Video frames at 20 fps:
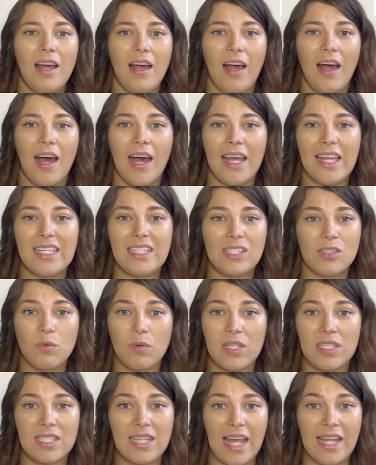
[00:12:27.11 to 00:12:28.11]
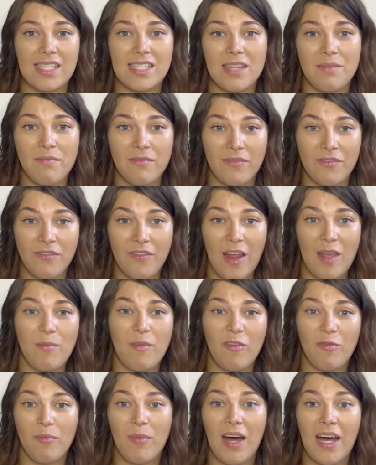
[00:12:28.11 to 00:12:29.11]
I just wanted to get into the frame
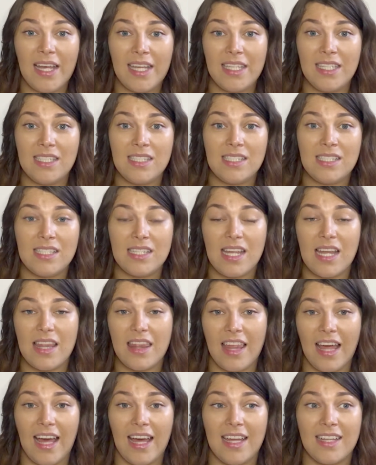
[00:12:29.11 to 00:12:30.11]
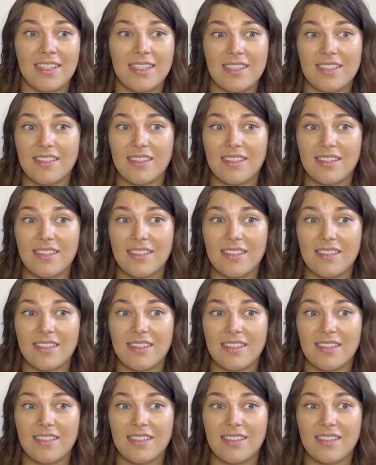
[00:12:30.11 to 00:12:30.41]
of mind that,